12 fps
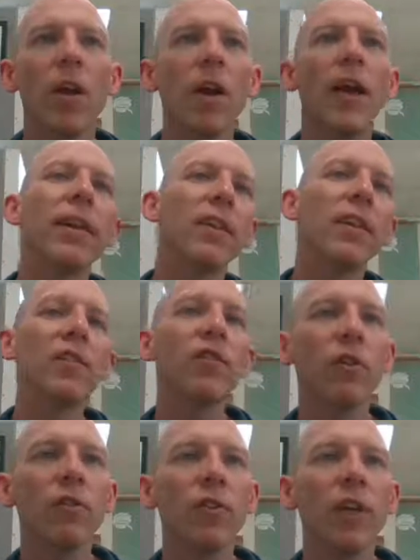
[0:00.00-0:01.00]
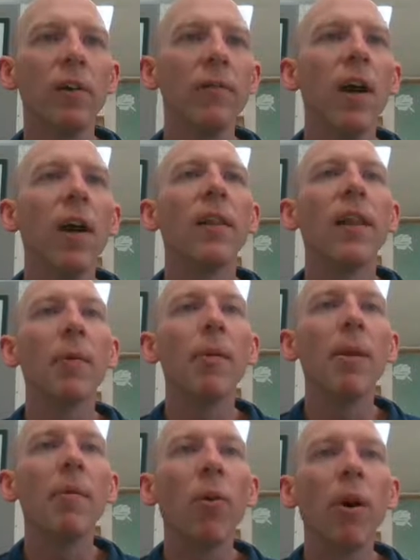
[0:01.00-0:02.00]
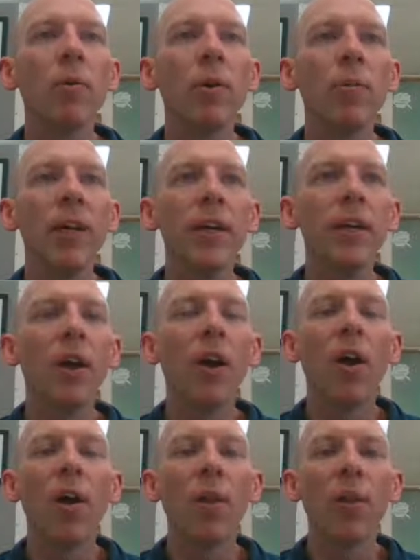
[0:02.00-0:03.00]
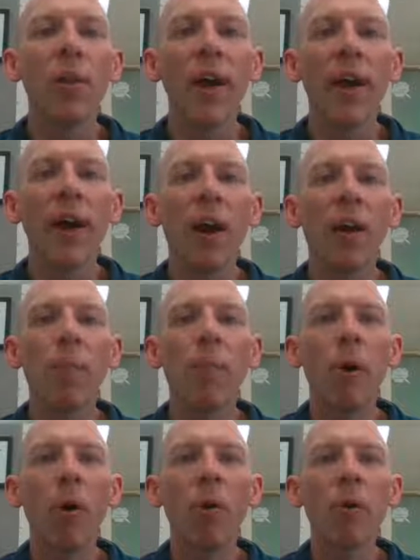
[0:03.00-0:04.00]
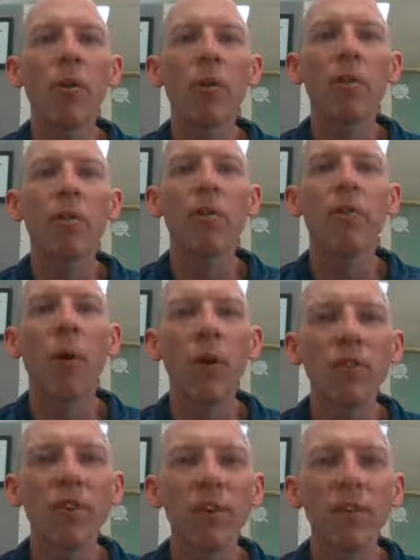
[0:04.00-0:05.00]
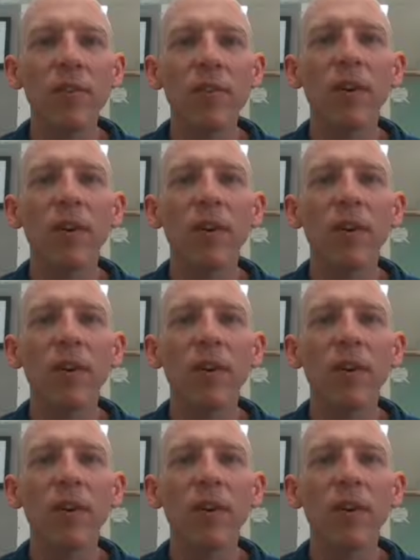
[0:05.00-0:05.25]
And list those here. Like maybe one would be, they are both forces.